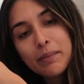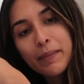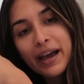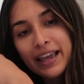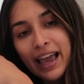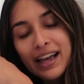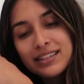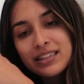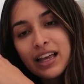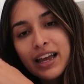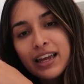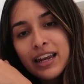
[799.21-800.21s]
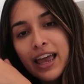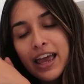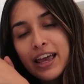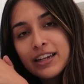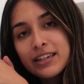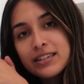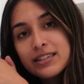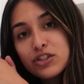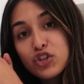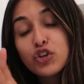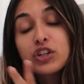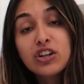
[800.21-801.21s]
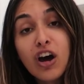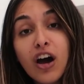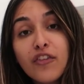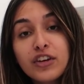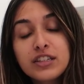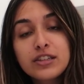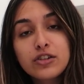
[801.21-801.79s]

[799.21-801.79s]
my gas line and turned it off because